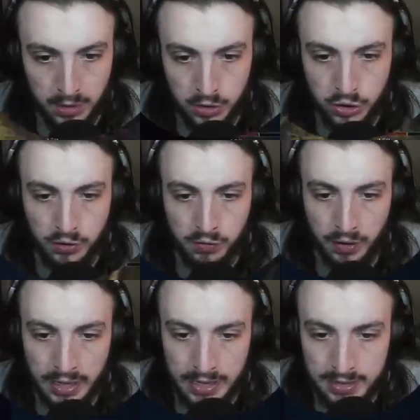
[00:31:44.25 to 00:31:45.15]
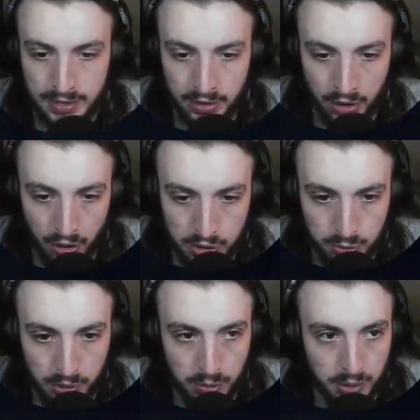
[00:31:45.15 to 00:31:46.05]
I should have easily noticed
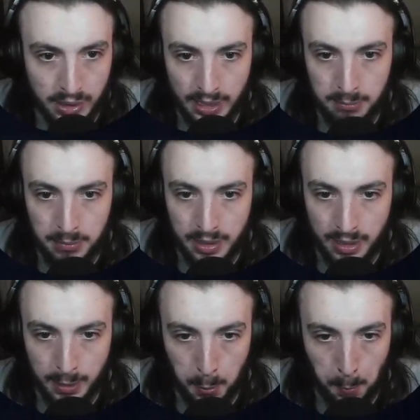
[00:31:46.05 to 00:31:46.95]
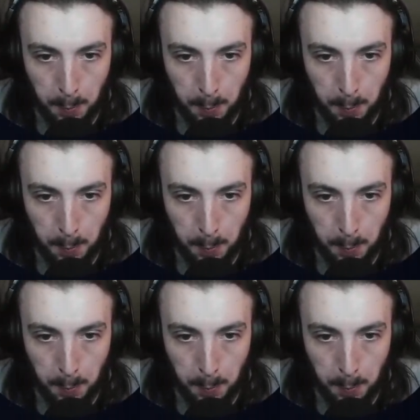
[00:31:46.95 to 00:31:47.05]
when you were going to hit me there.